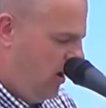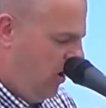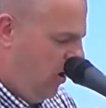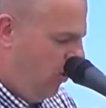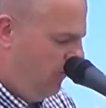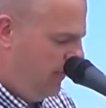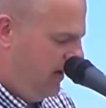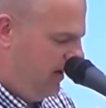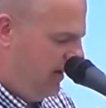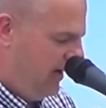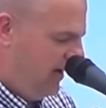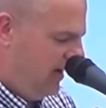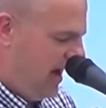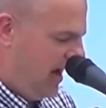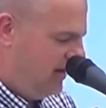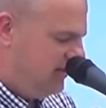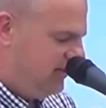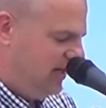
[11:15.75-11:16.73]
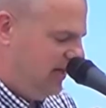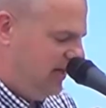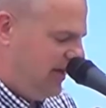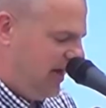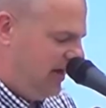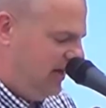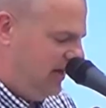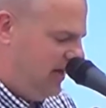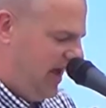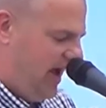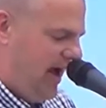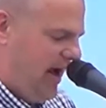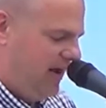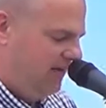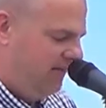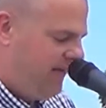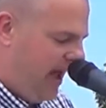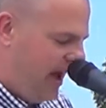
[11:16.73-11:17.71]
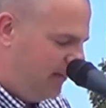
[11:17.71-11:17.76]
Opened in
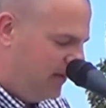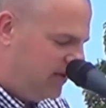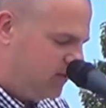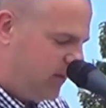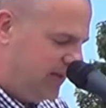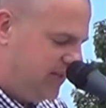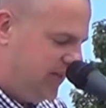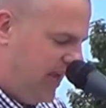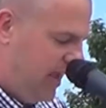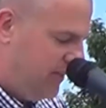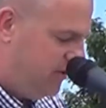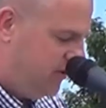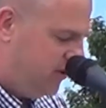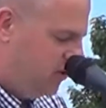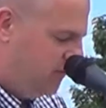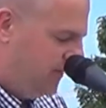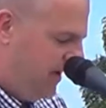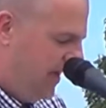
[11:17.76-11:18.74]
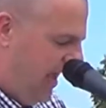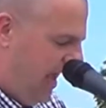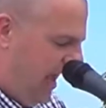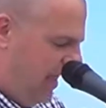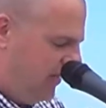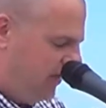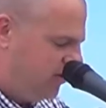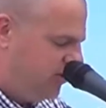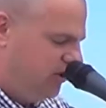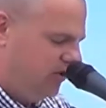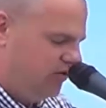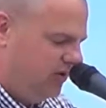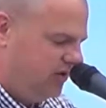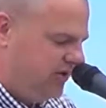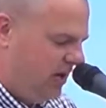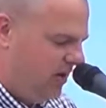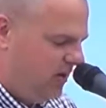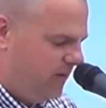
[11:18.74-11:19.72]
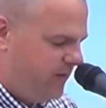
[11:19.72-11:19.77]
1999, families went to Camp Snoopy and the
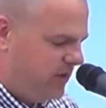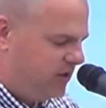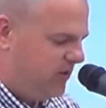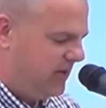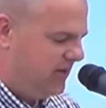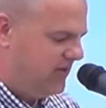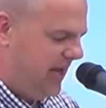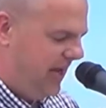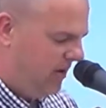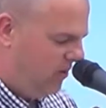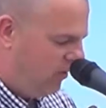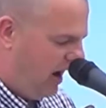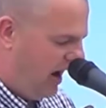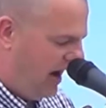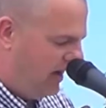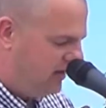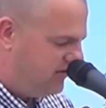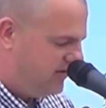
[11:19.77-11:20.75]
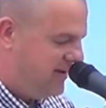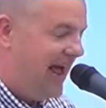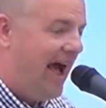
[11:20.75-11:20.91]
children's area featuring 10 rides,